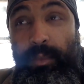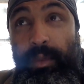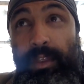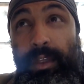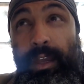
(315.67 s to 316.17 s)

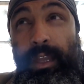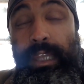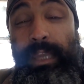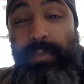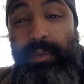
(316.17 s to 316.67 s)
with
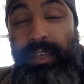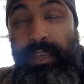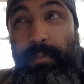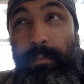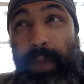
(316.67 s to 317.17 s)
leap
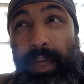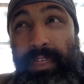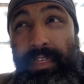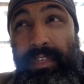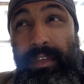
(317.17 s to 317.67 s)
month
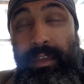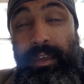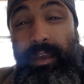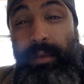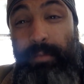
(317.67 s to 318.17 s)

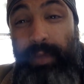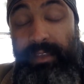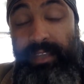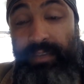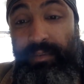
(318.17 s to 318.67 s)

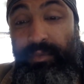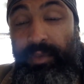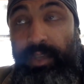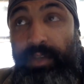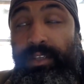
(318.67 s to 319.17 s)
months every
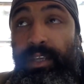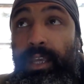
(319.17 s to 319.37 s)
few years.